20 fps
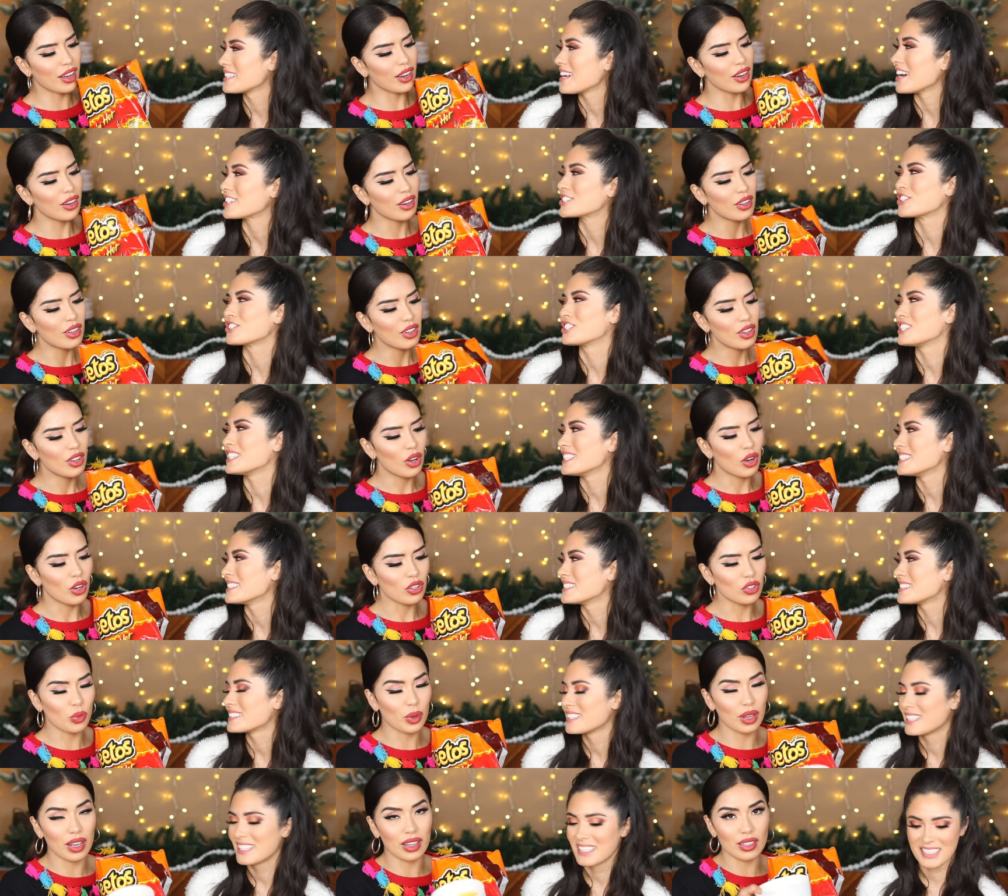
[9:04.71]
Speaker 1: nacho
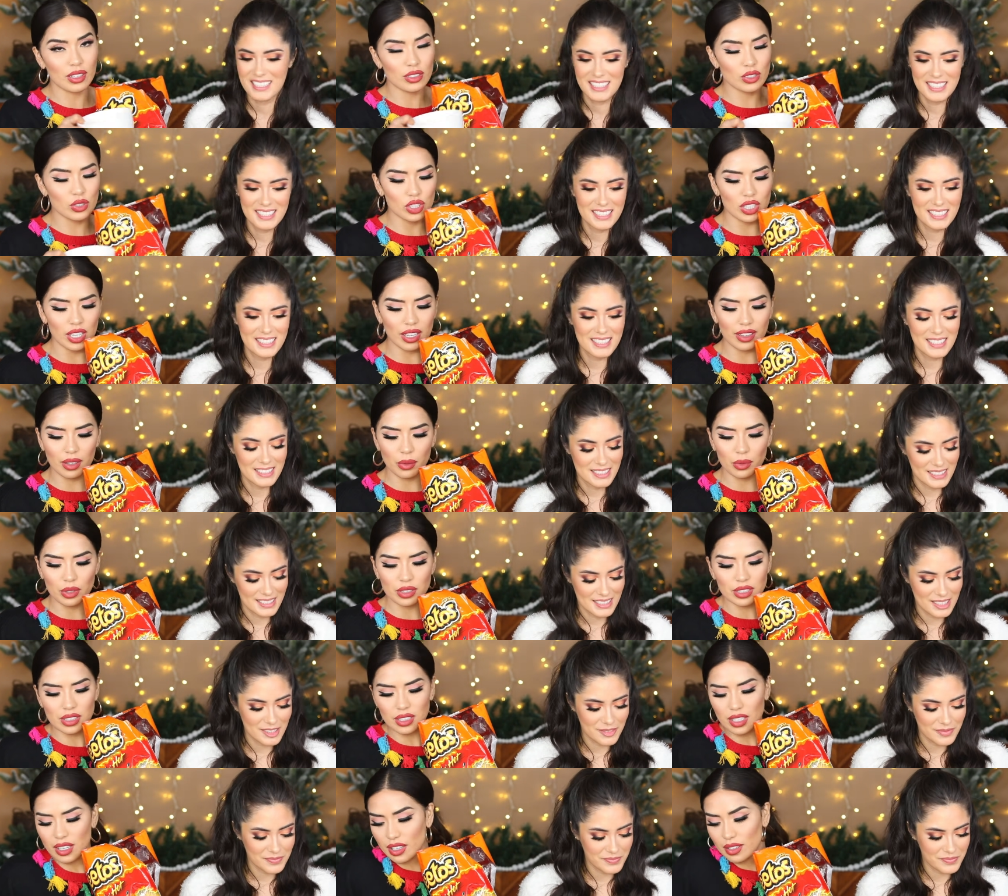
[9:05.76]
cheese. So we got nacho cheese, and
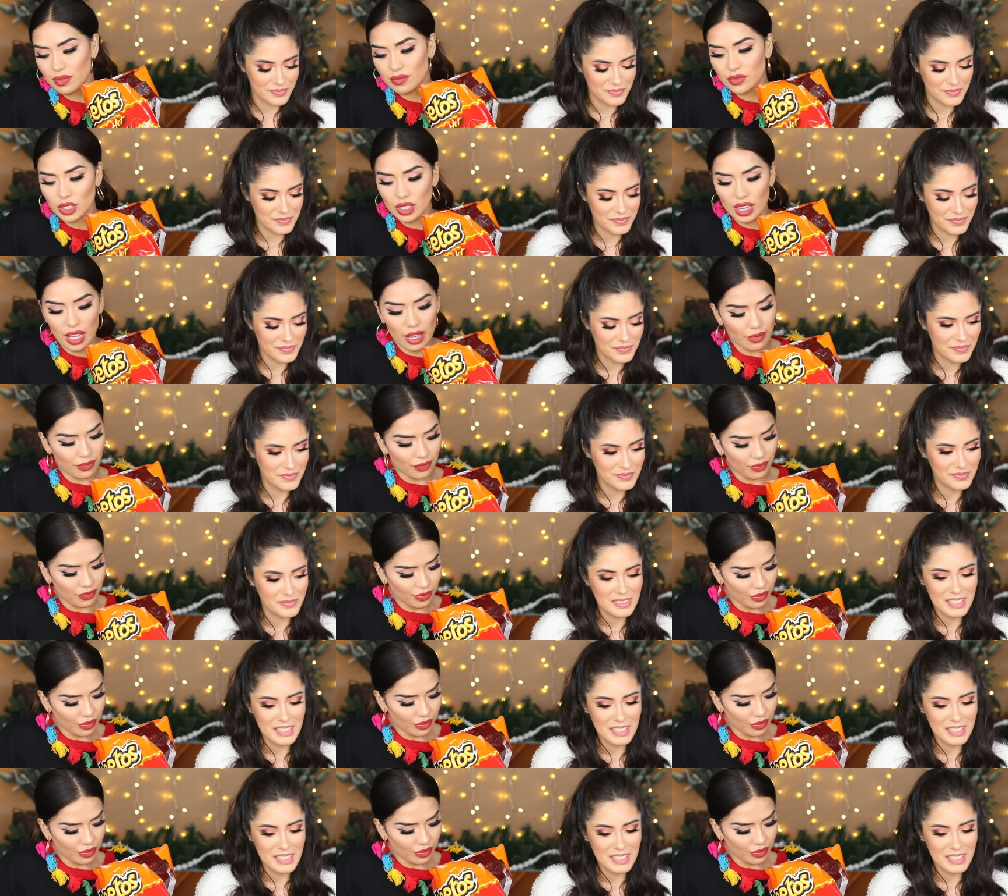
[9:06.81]
we're just gonna do that.